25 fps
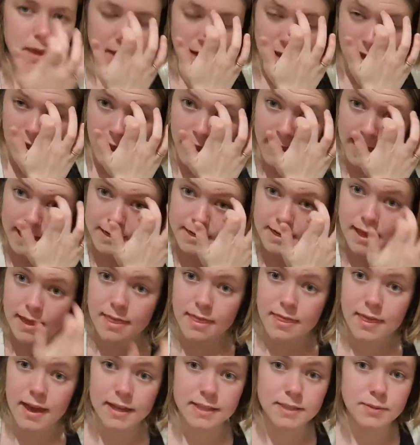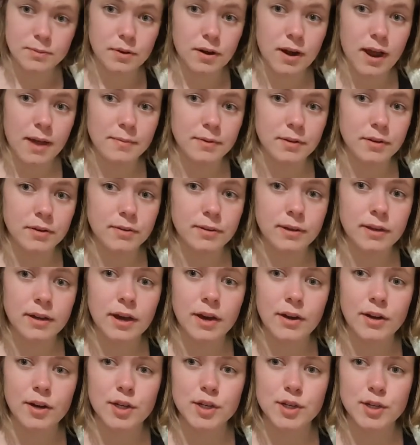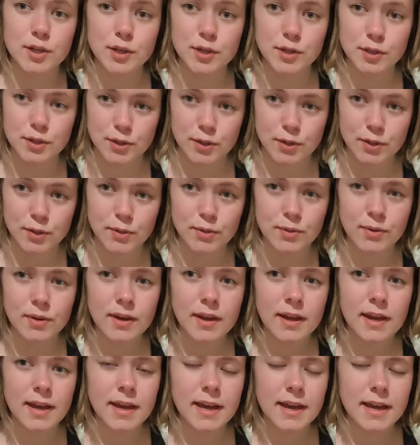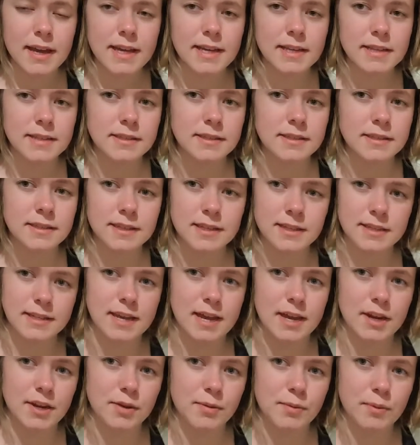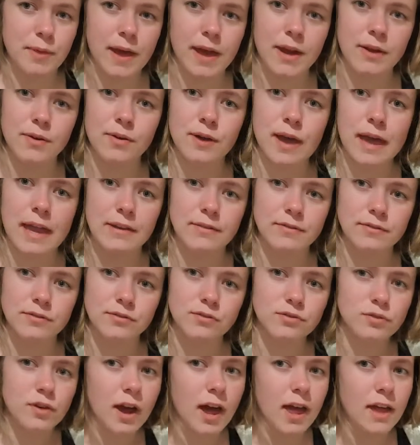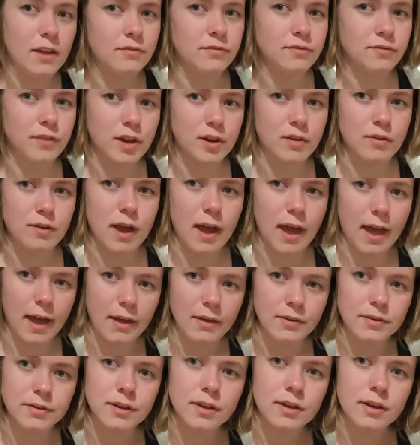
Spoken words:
And that's what I'm going to encourage you to do, is to sit down at your piano and try and figure out